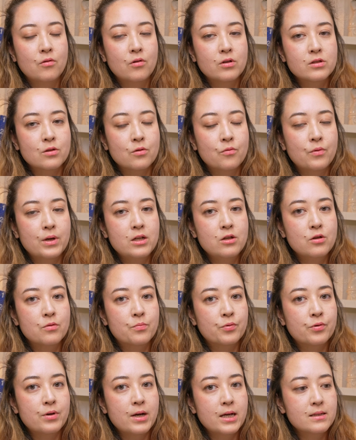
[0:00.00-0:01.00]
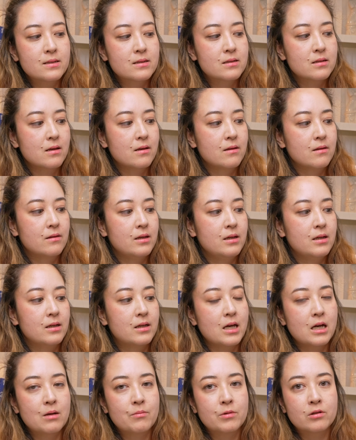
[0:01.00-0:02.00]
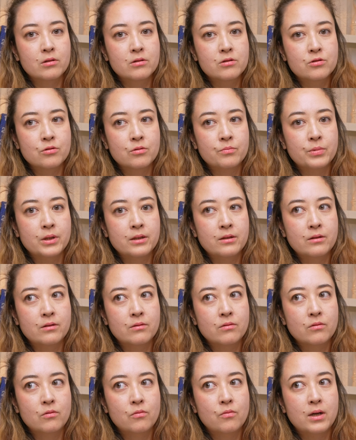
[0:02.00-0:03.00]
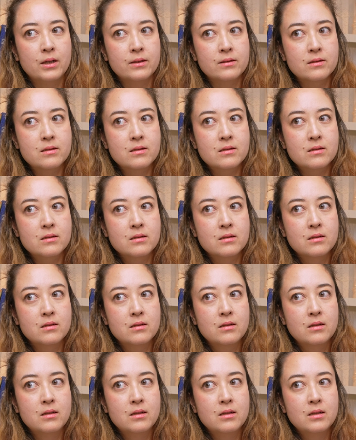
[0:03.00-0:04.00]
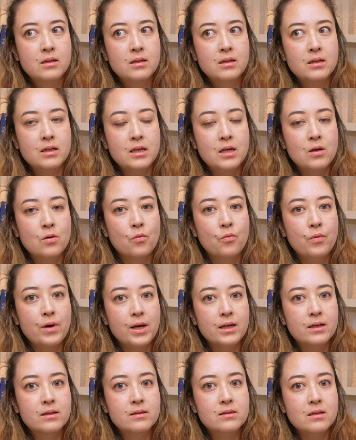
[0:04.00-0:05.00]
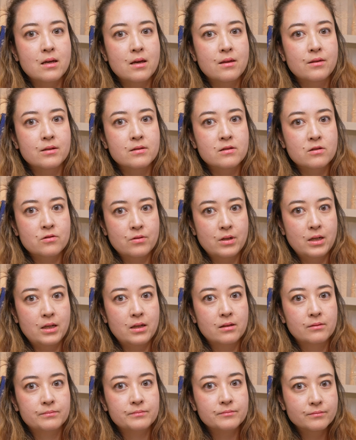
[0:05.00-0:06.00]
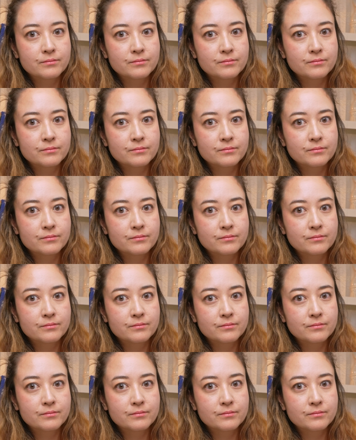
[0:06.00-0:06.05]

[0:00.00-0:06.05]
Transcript: So when you press the camera control button once, it wakes the screen.